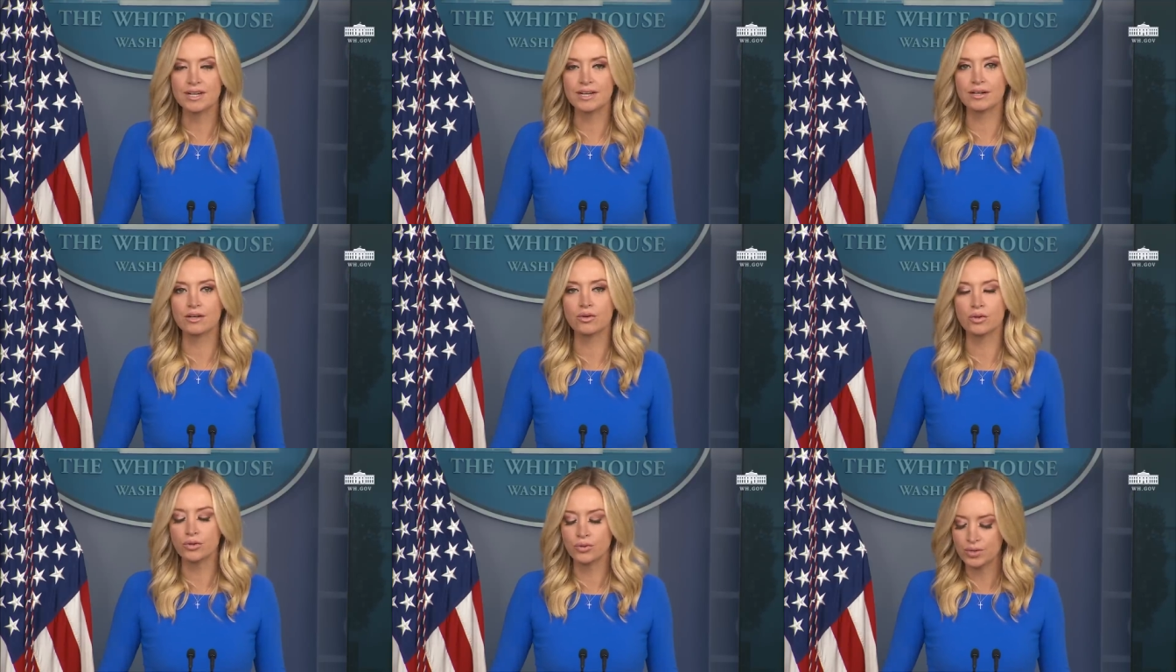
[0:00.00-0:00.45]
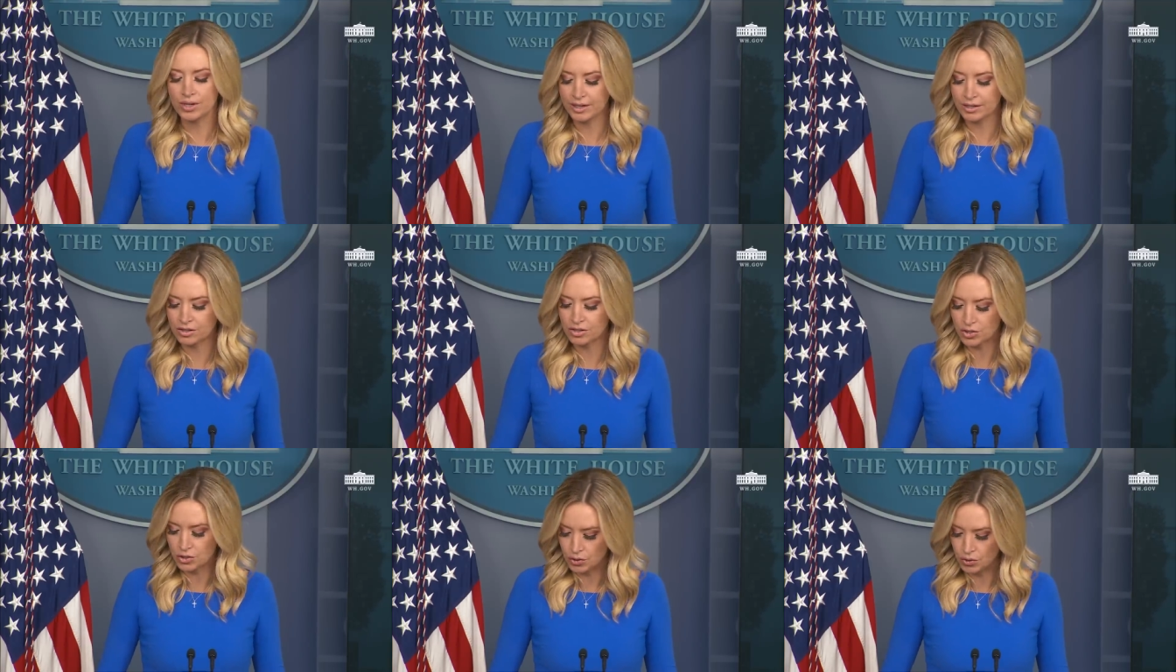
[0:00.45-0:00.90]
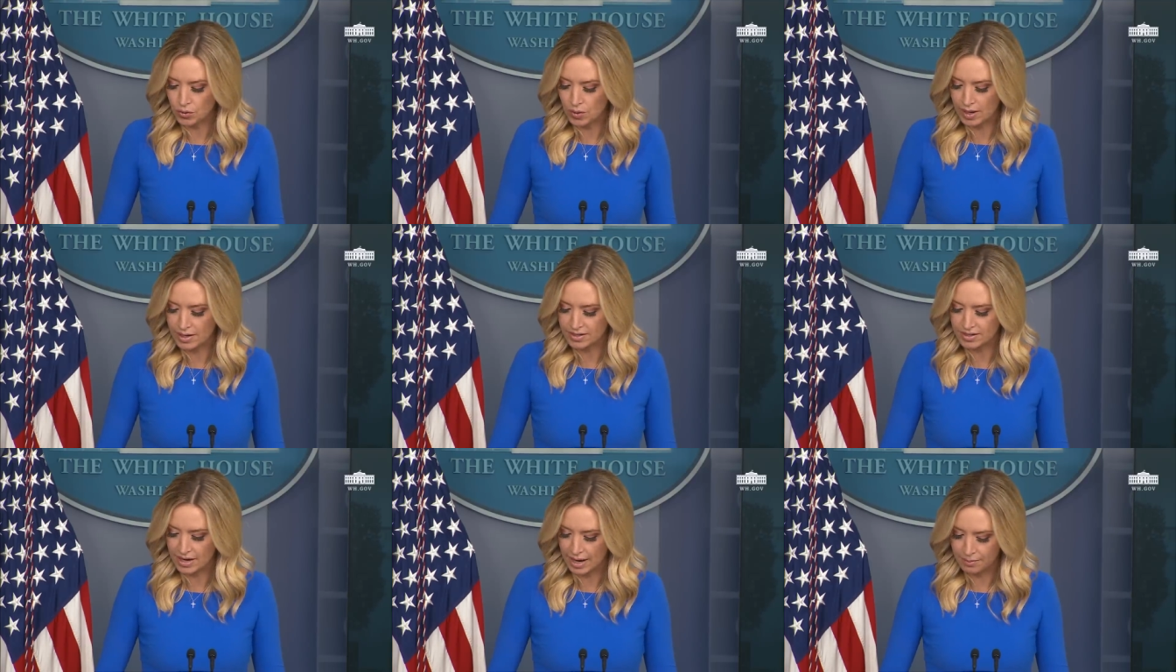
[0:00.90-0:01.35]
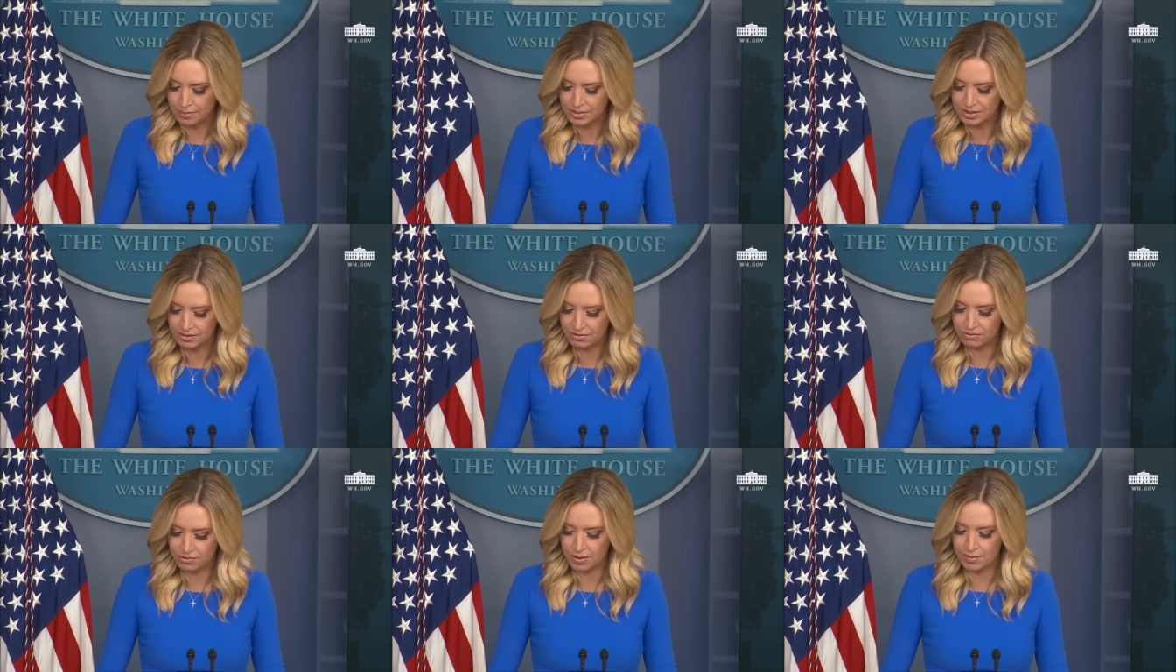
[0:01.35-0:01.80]
including two
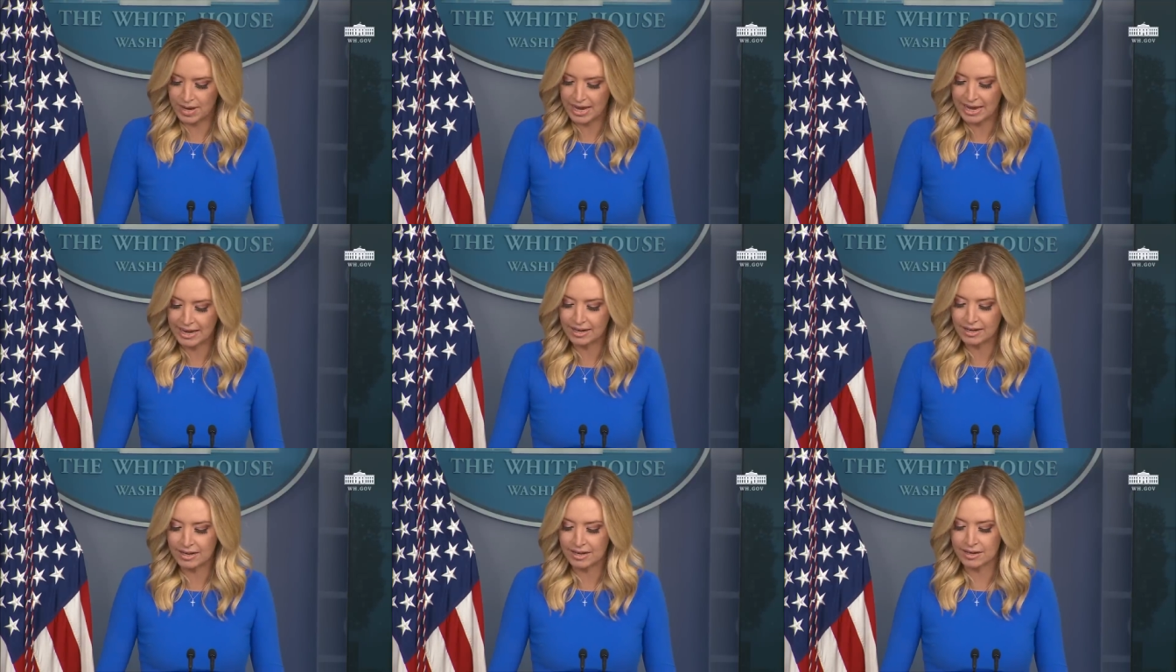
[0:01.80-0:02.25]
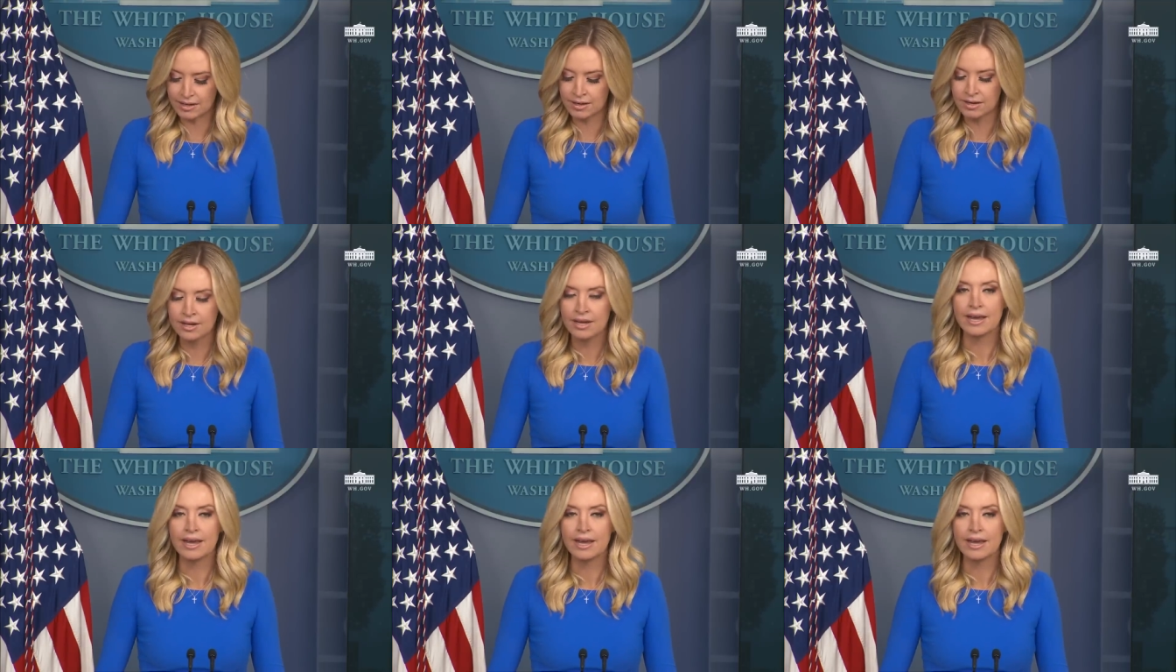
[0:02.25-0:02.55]
adopted from Haiti